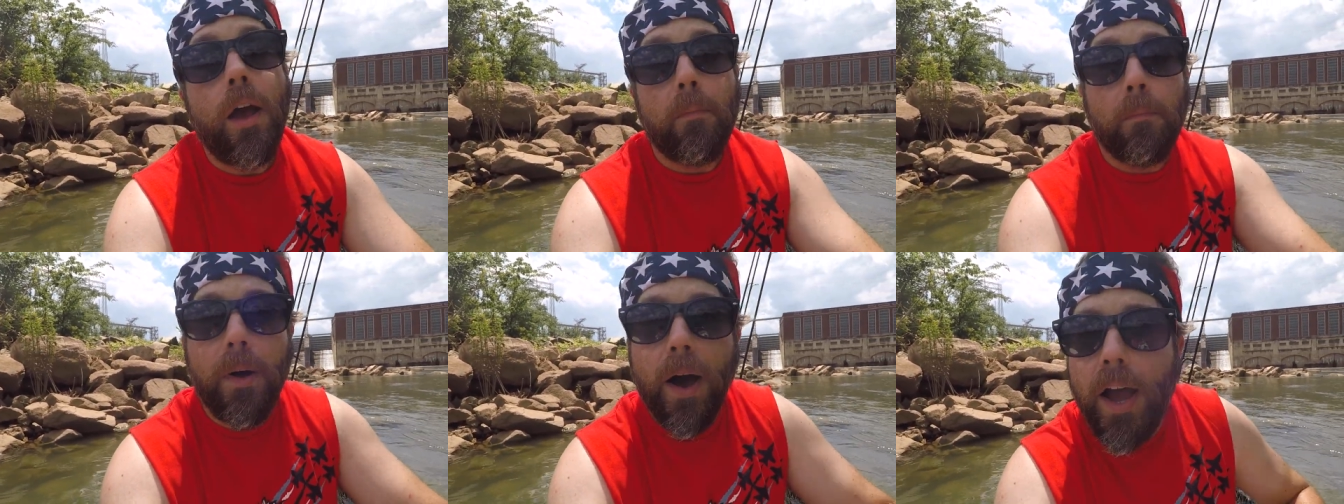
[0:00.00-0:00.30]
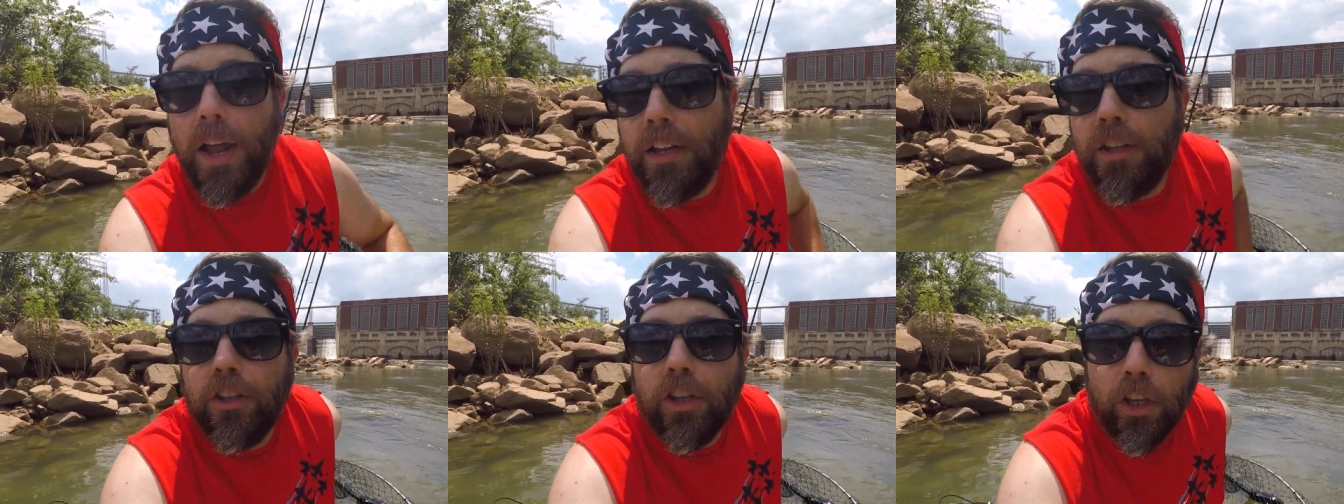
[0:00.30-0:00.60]

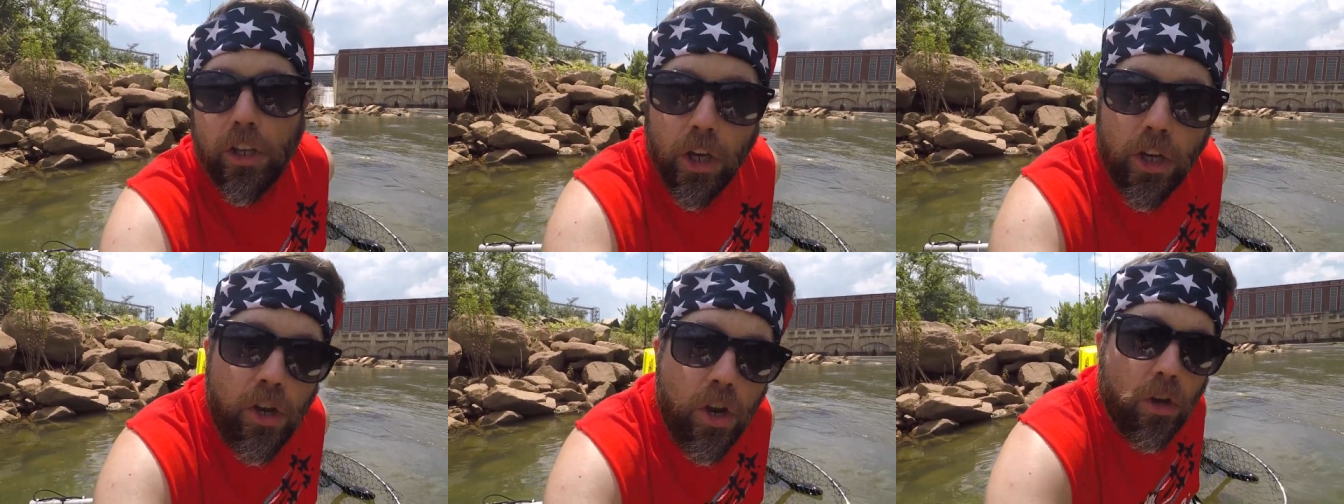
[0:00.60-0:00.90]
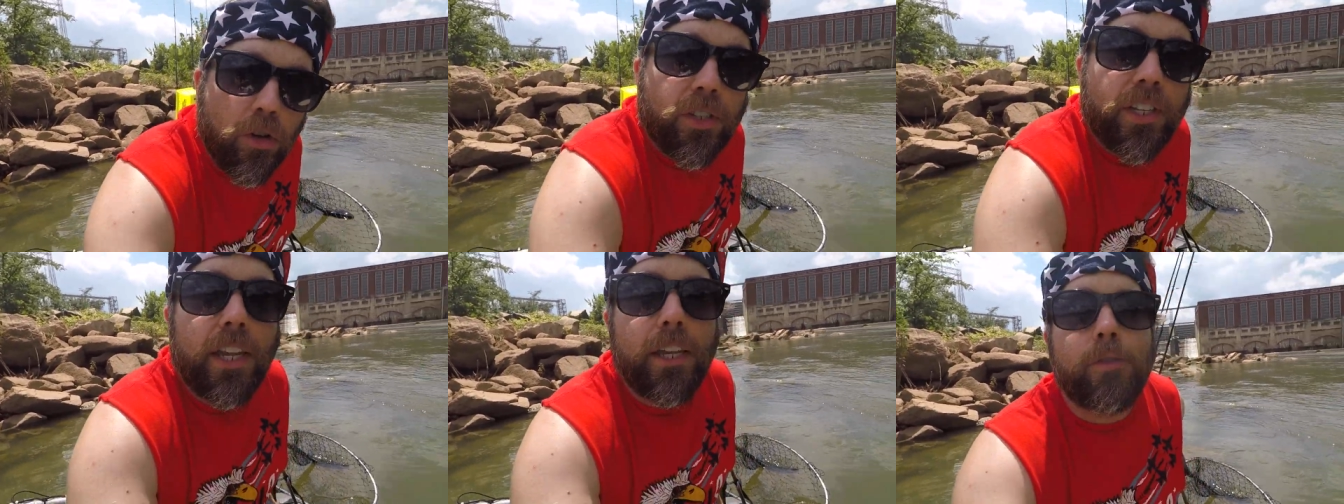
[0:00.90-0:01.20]
but the good
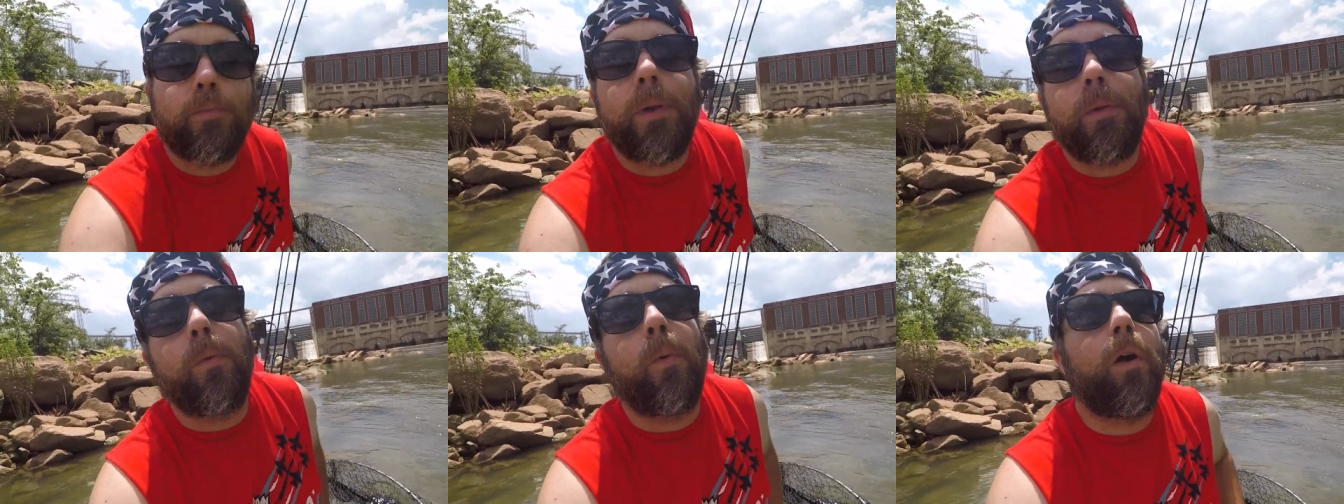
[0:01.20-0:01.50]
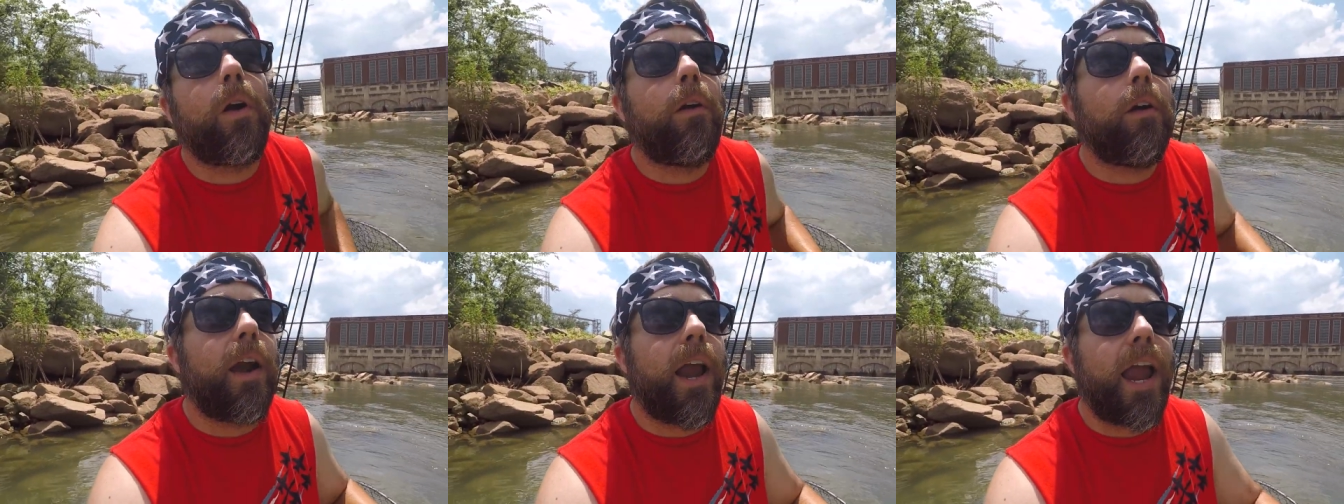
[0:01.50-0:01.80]
news is we
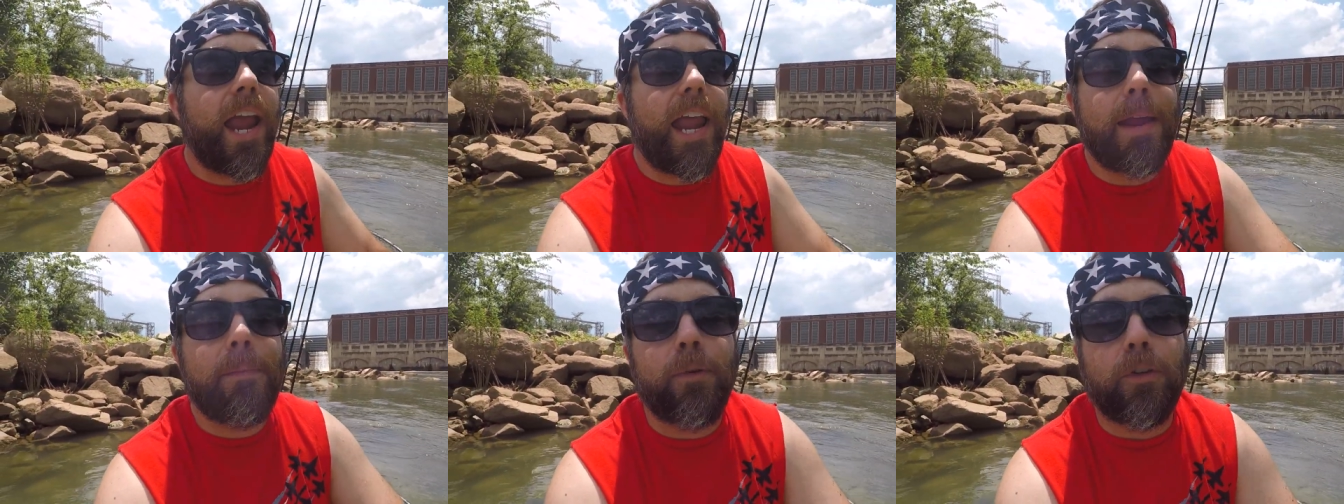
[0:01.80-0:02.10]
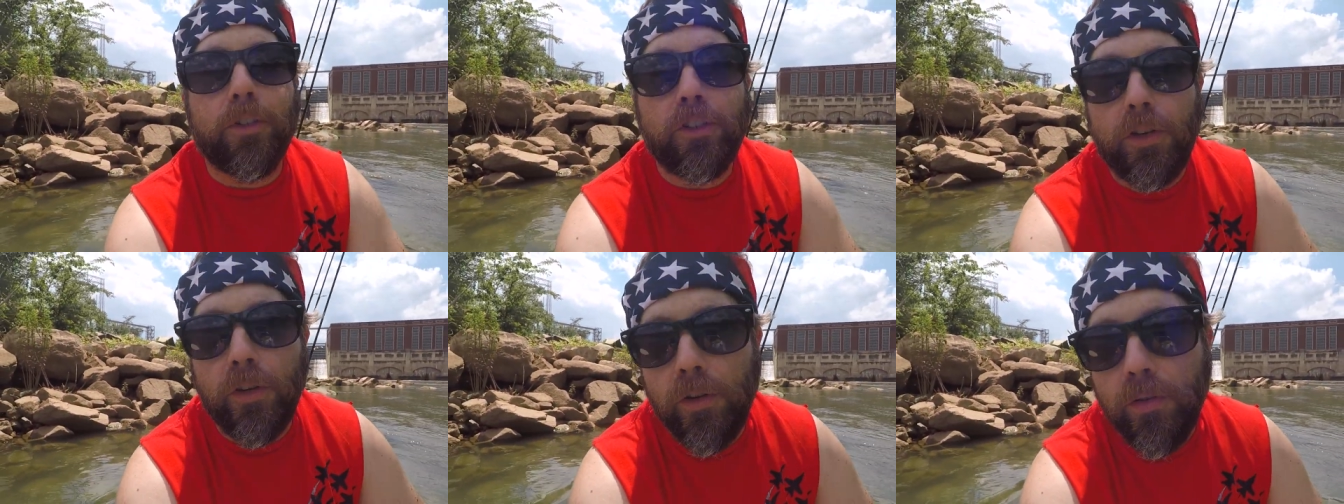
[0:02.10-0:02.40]
were
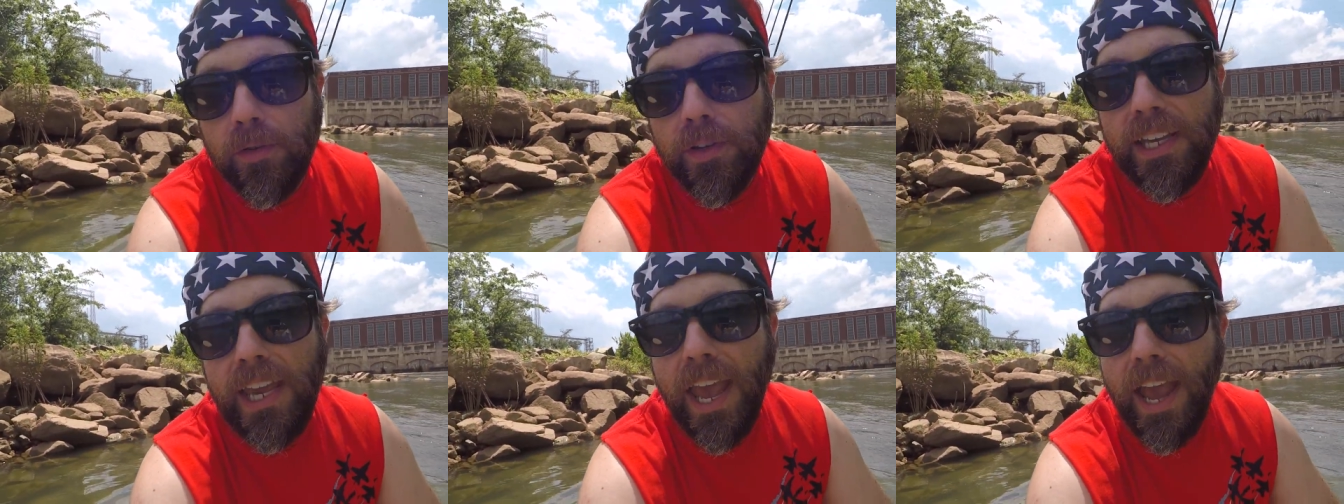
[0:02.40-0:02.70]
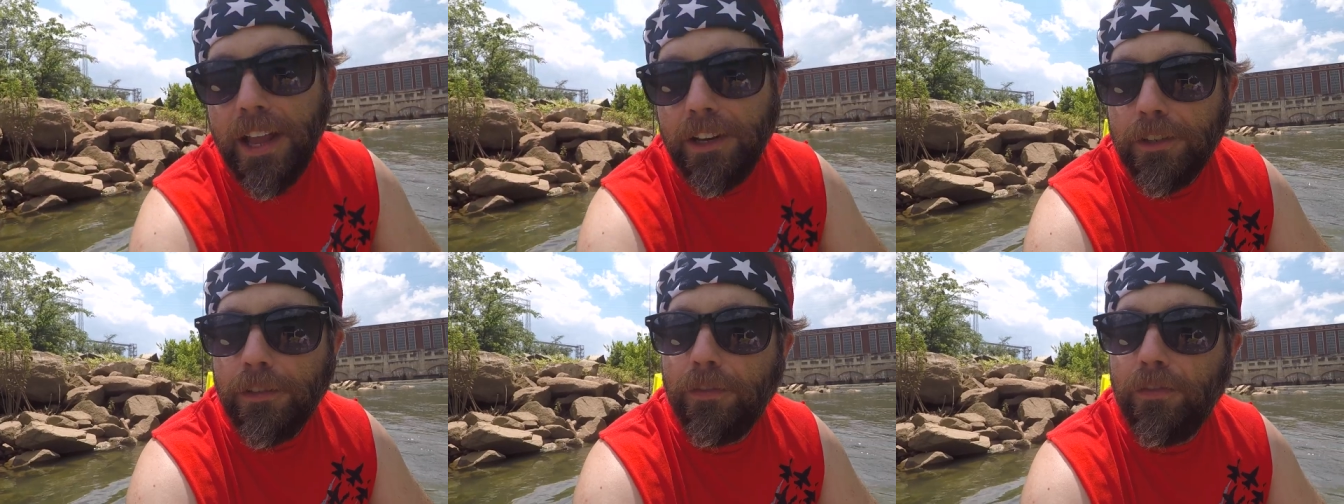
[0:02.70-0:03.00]
able to
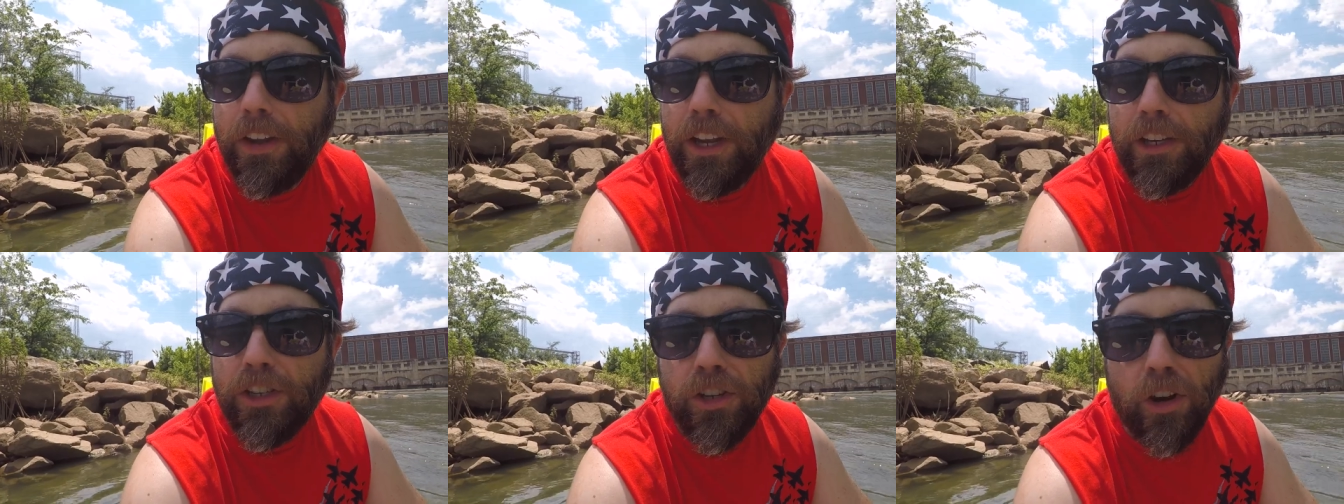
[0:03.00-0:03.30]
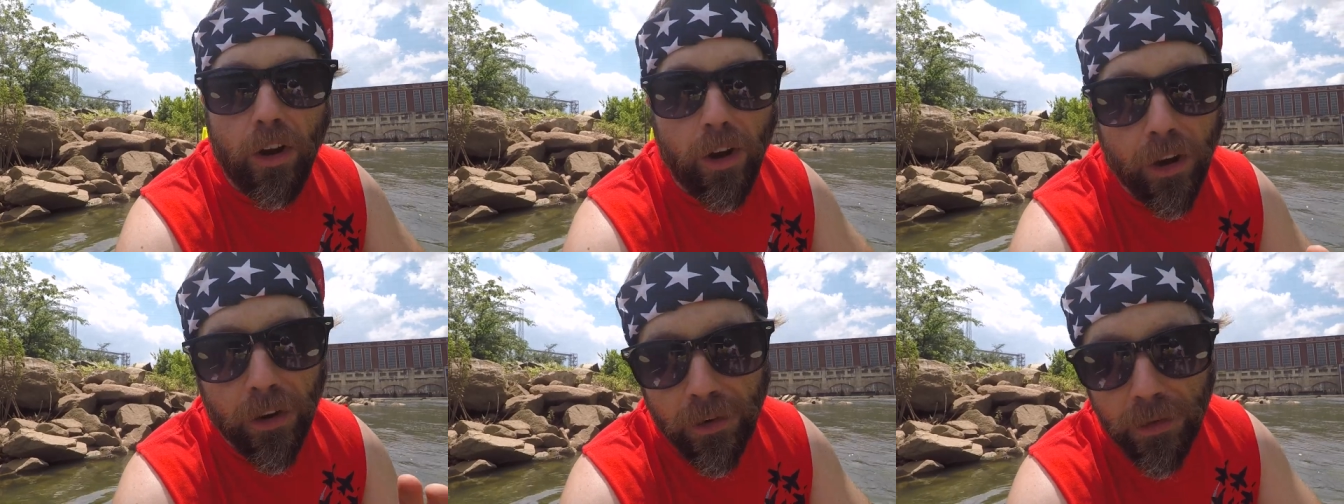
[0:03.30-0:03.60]
catch fish
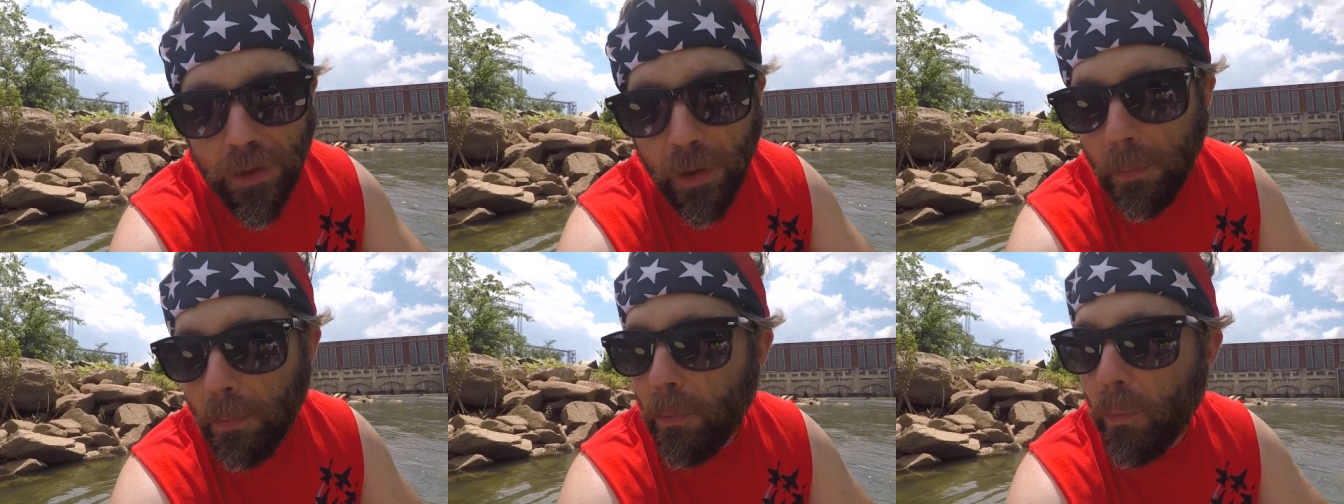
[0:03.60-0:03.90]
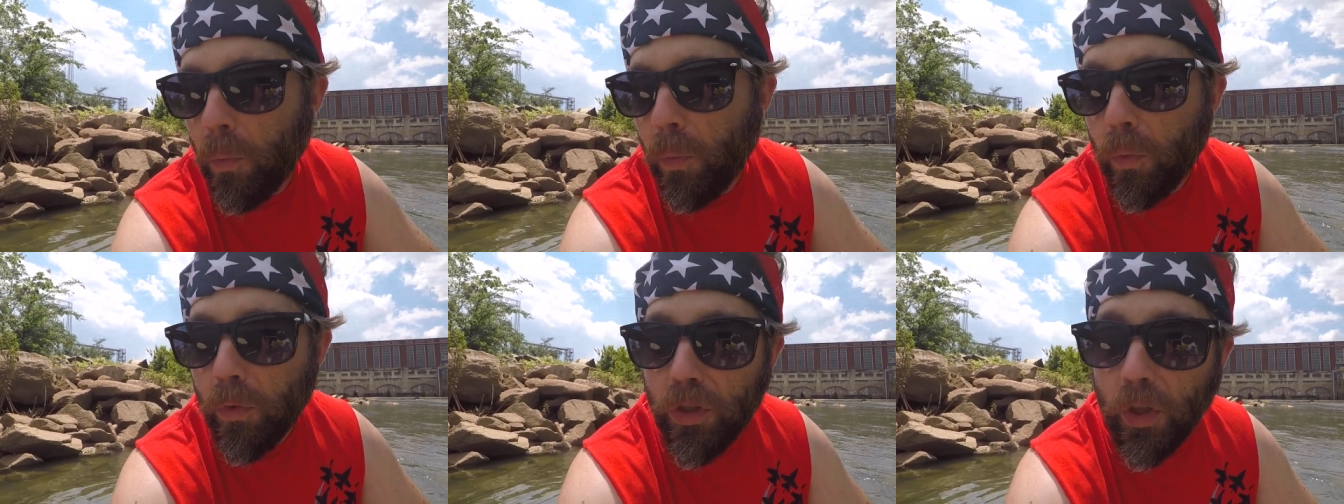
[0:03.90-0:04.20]
on the,
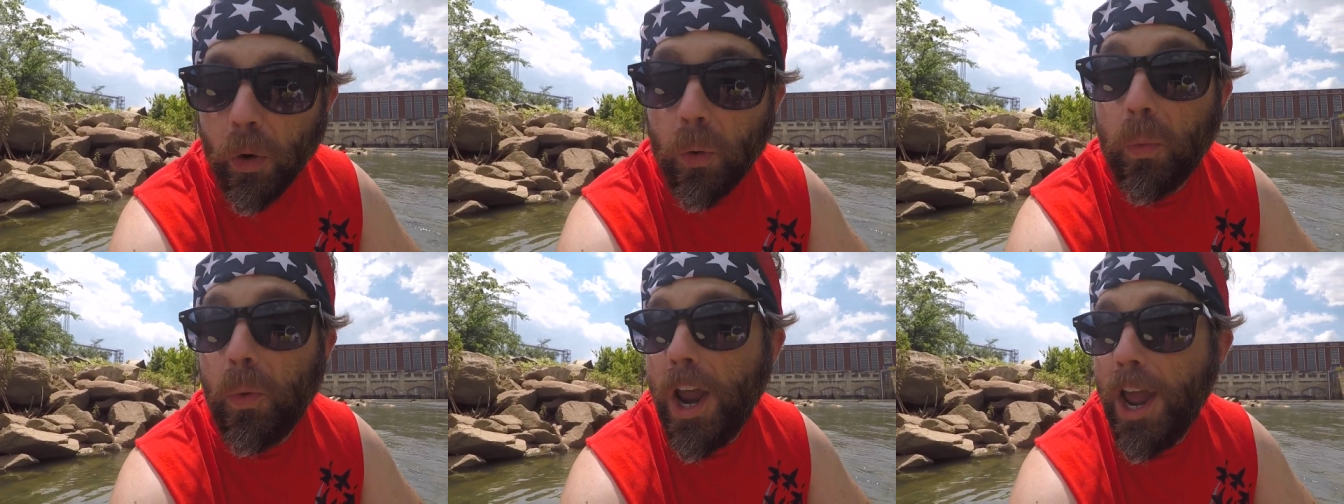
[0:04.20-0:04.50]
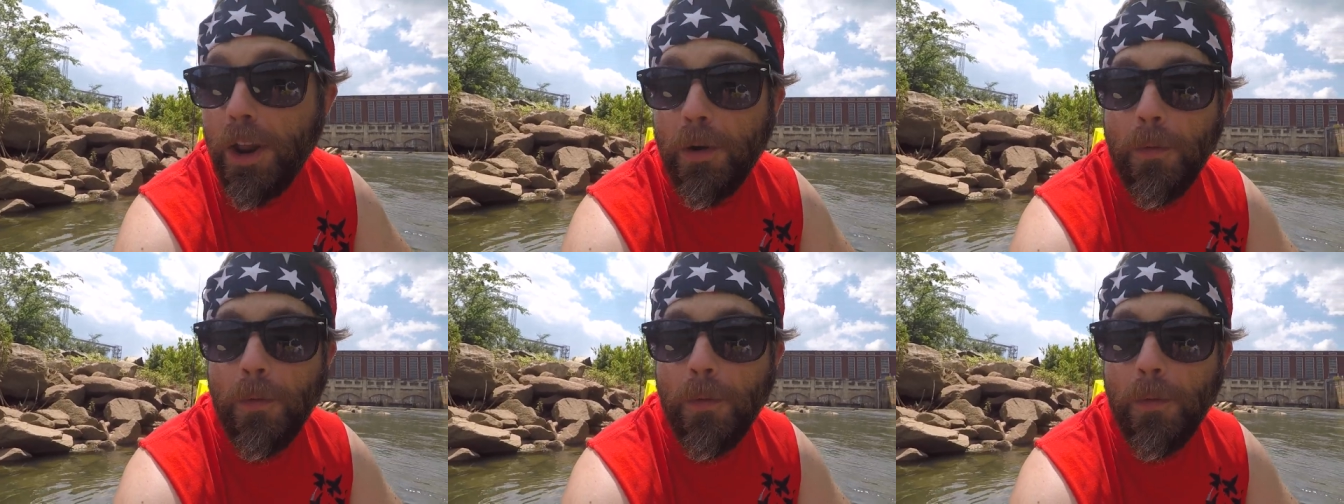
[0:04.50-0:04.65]
the red,